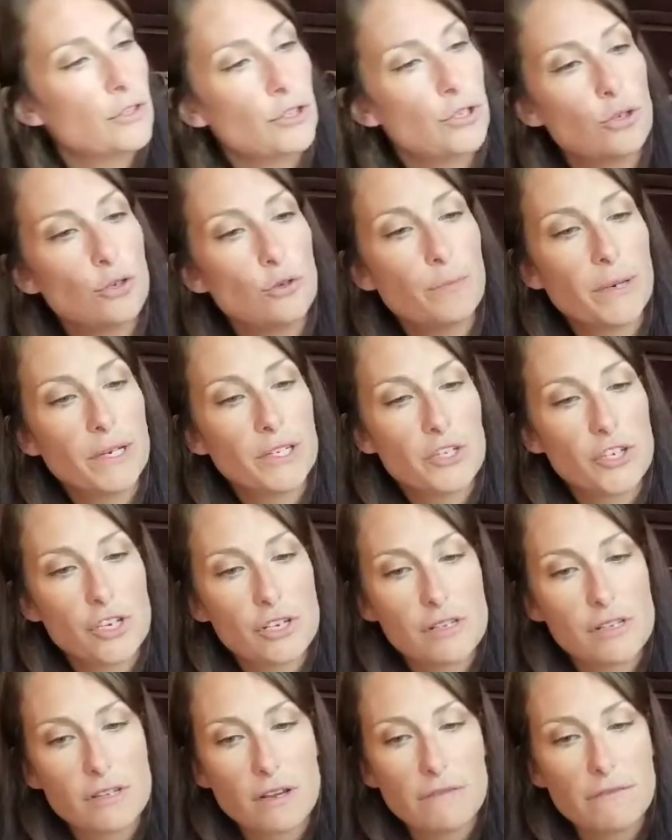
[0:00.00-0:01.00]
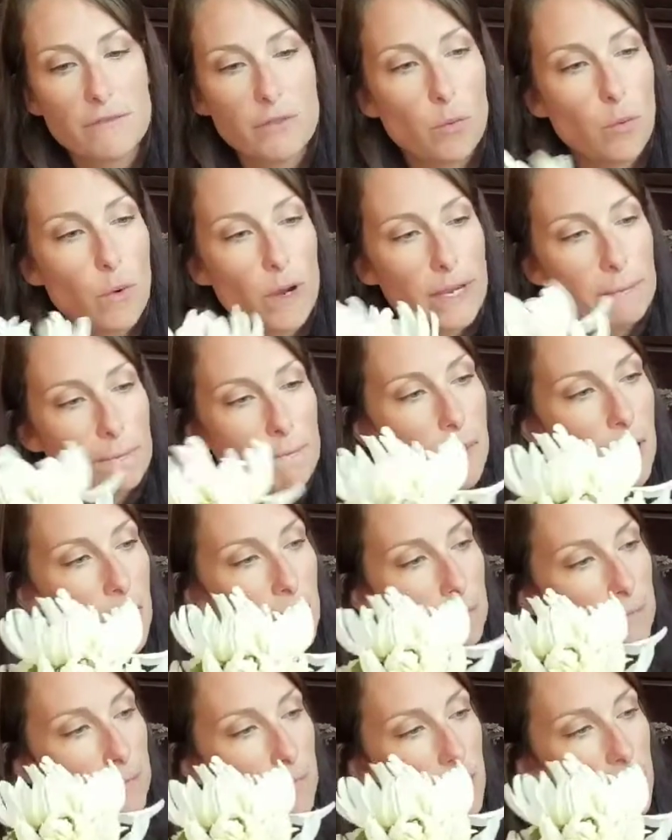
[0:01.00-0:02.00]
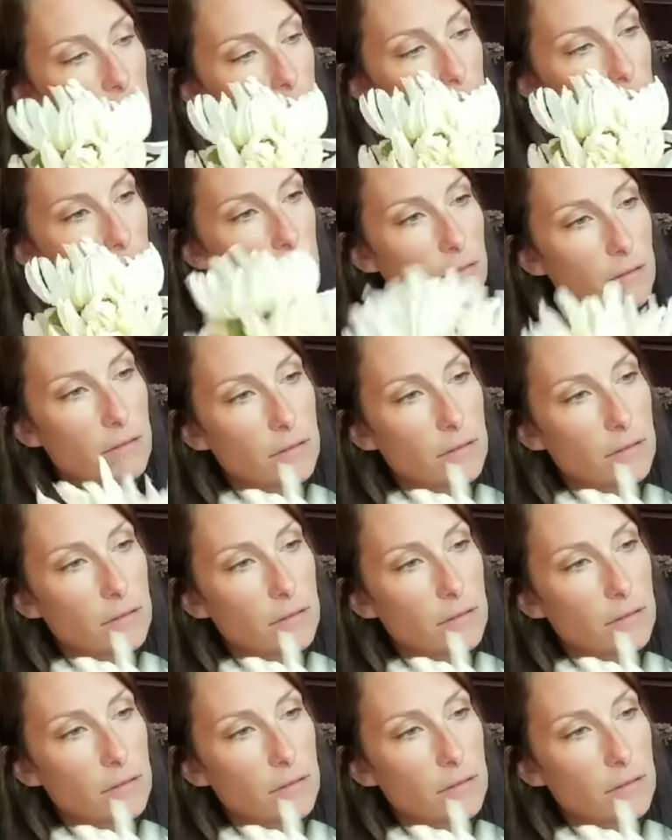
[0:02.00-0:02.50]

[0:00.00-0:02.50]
2 bunches of the white mums.